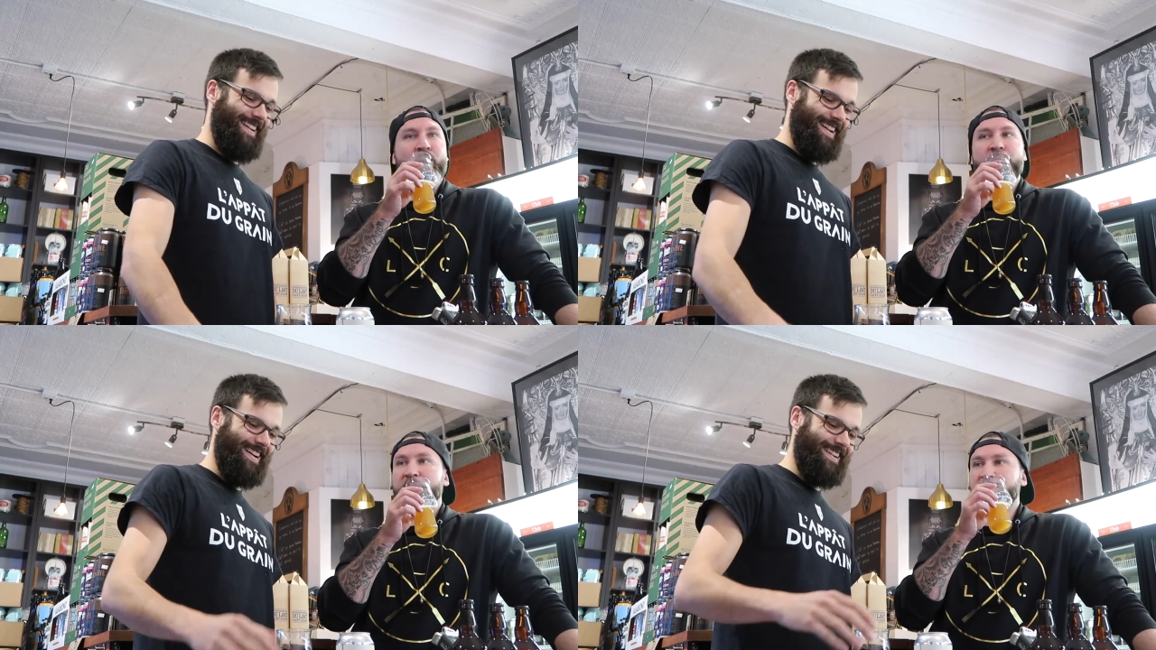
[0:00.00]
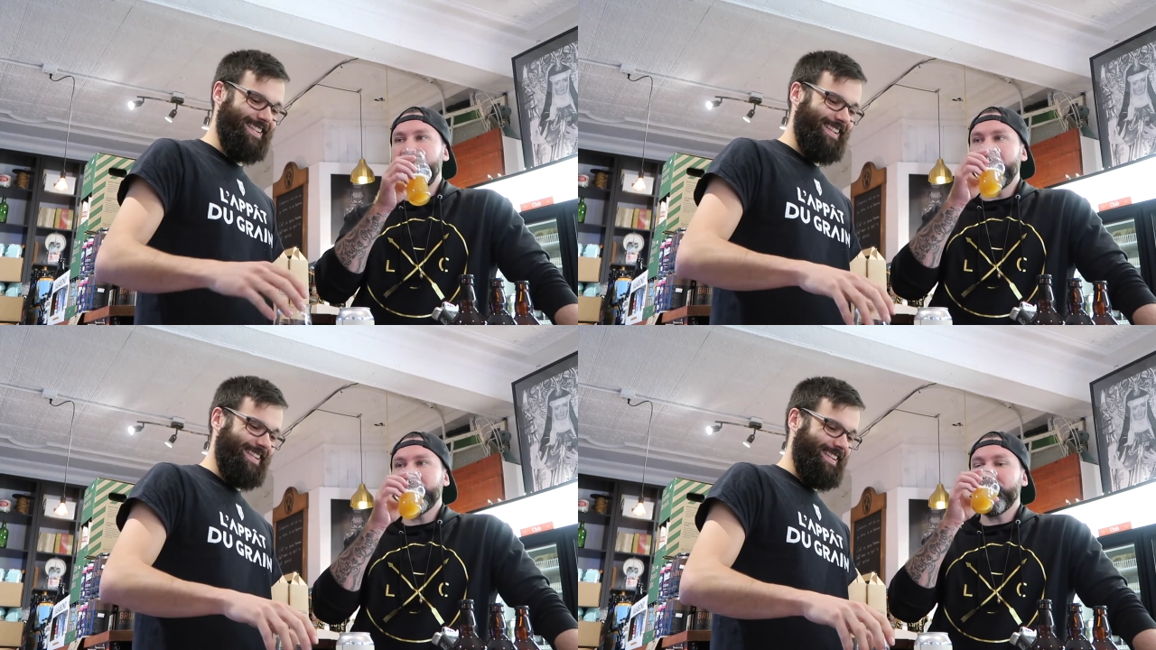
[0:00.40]
Speaker 1: Over uh,
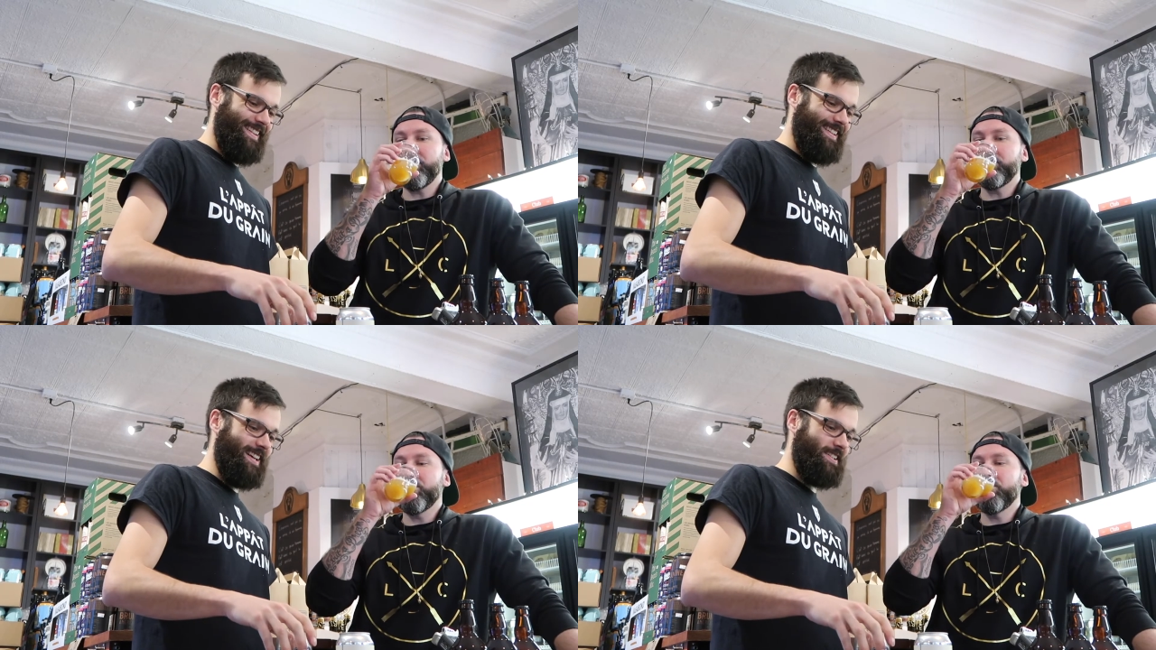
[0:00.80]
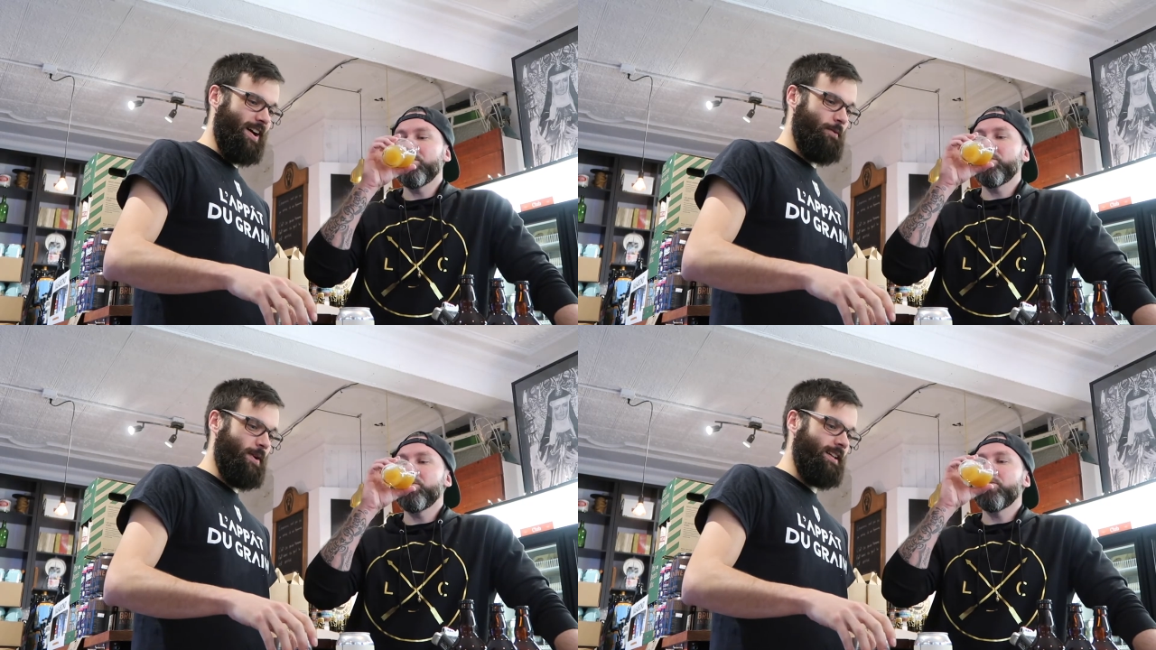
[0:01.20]
beers, of course. Yeah, so
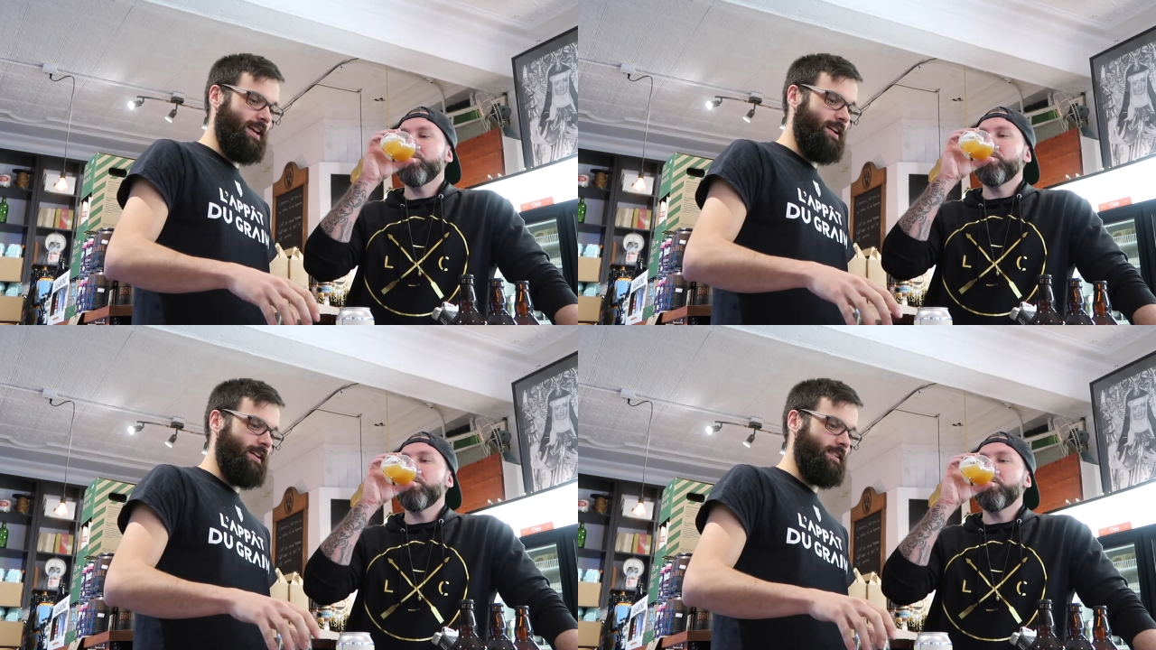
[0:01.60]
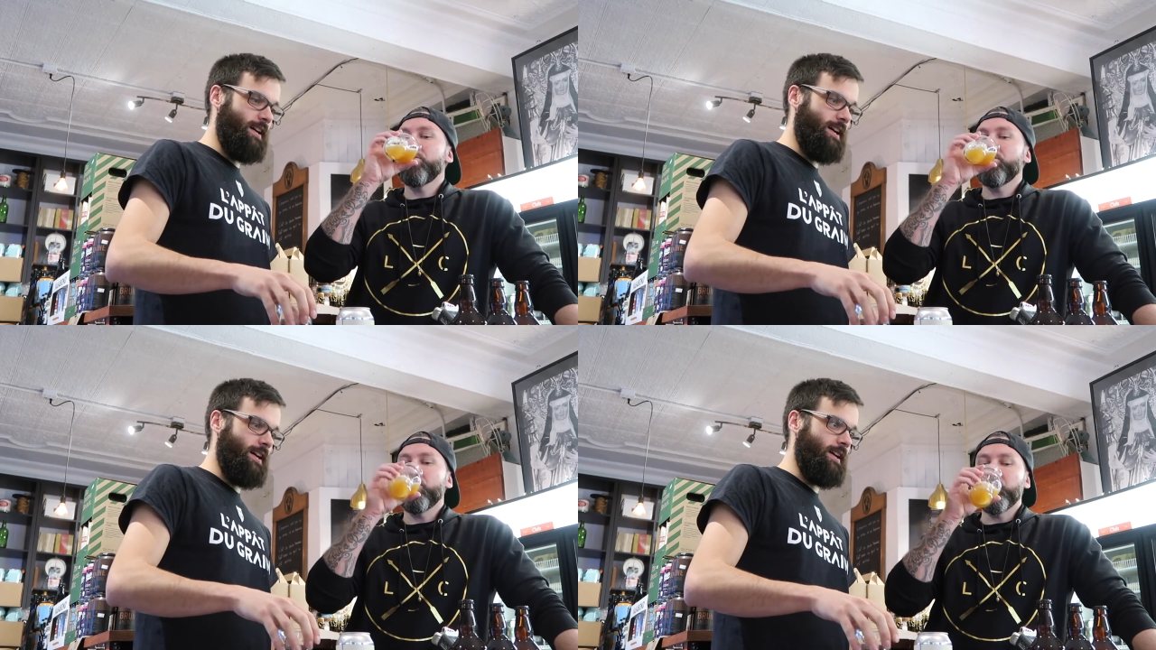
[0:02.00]
I went there and
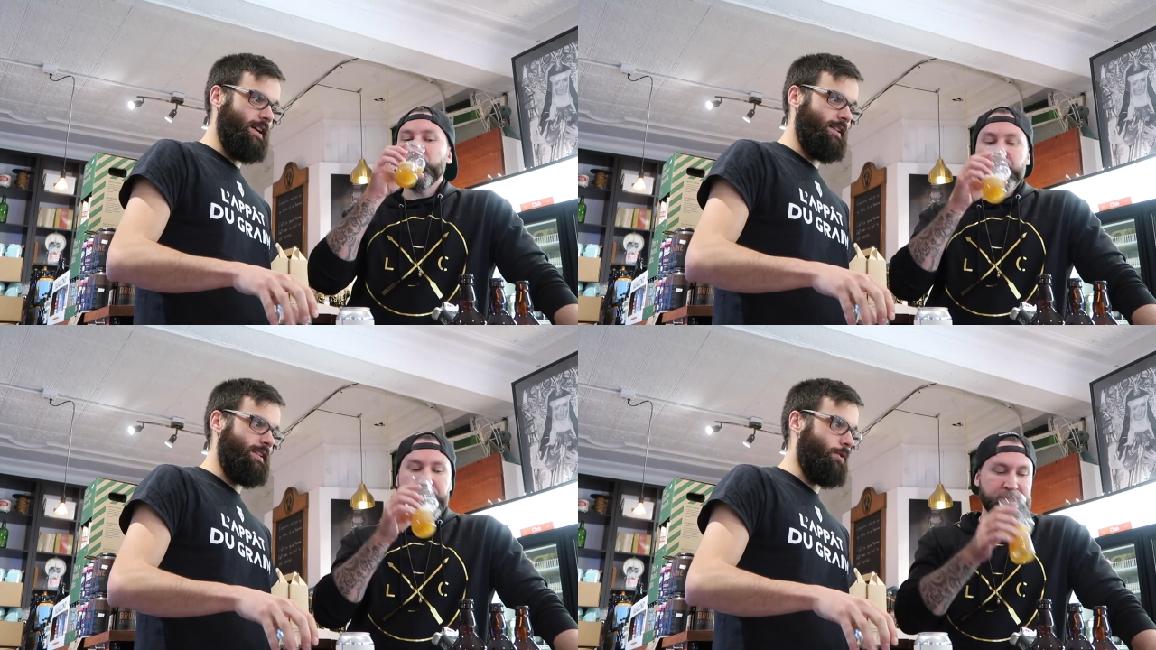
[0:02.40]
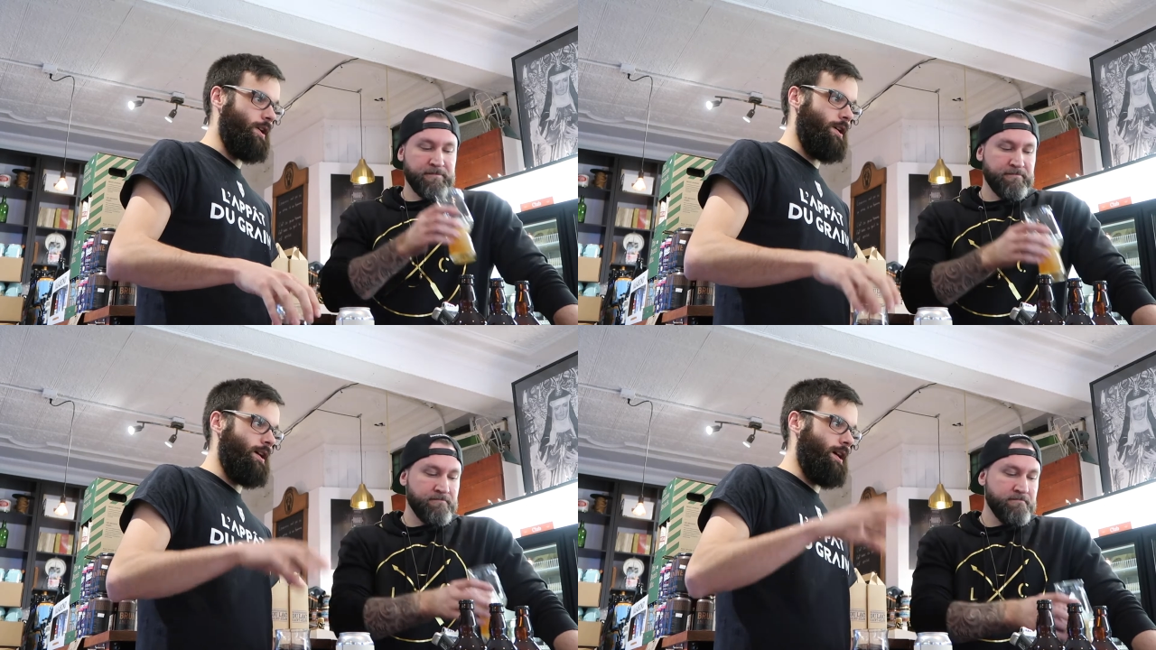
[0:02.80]
uh, there
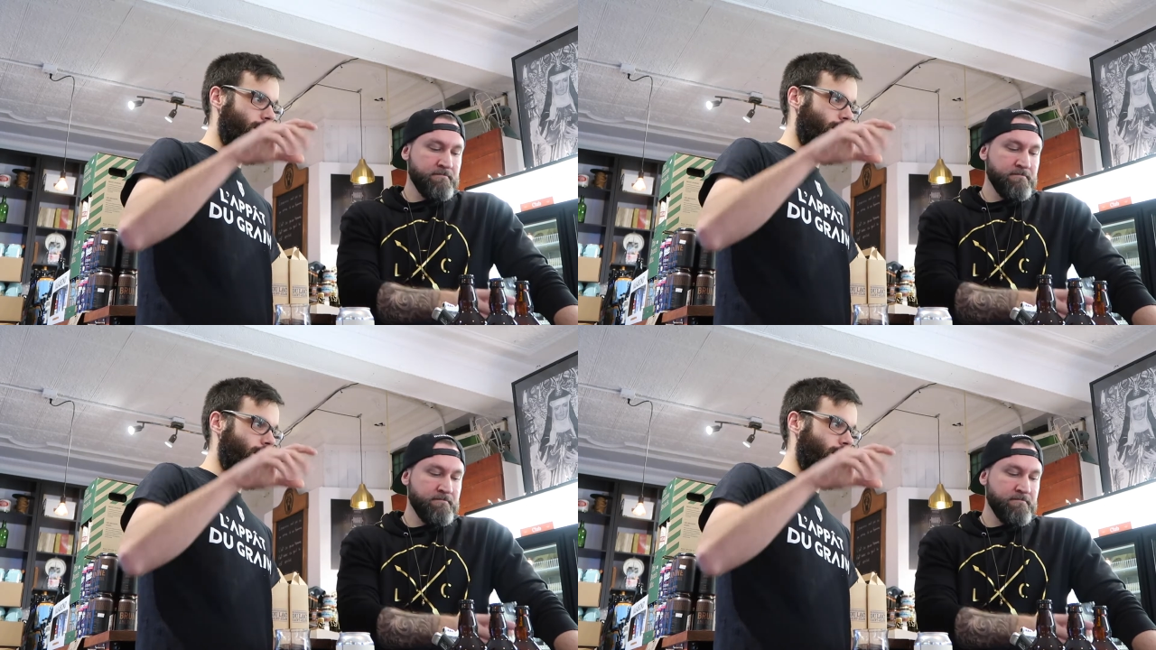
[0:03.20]
were